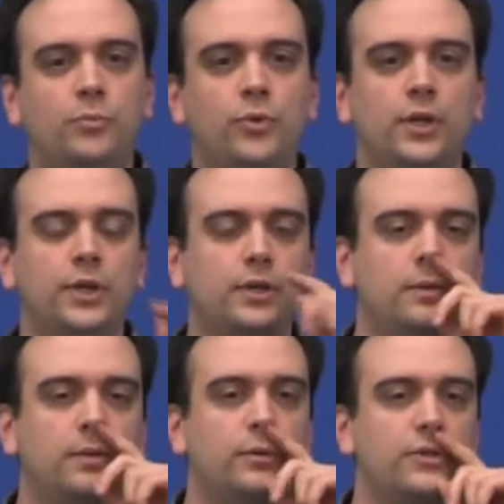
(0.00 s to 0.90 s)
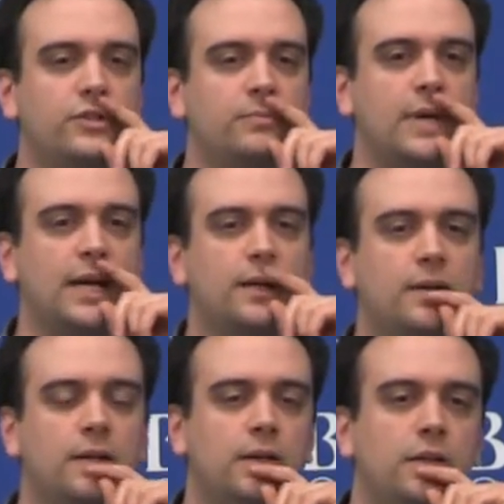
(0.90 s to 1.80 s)
one more question back.
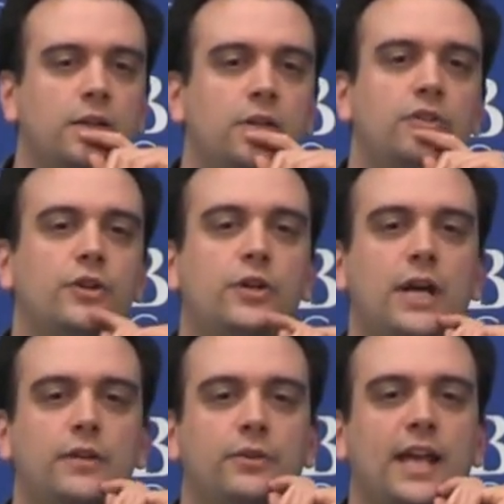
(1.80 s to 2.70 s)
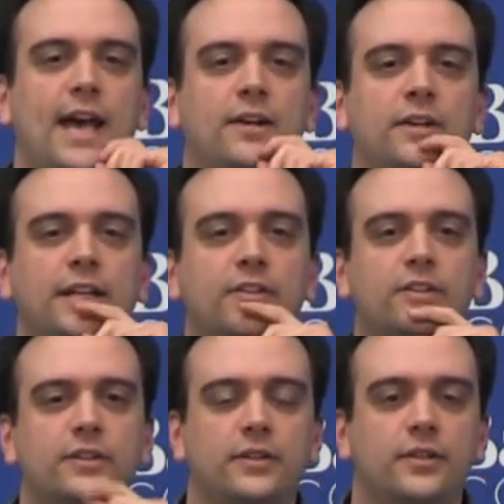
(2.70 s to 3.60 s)
Sorry, you have with the hat on, yes?
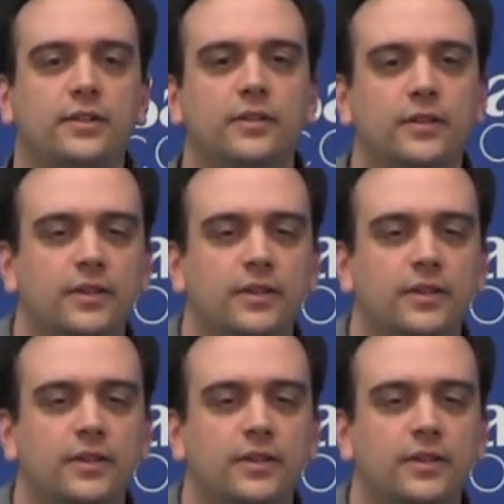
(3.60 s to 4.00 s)
Yes, sir.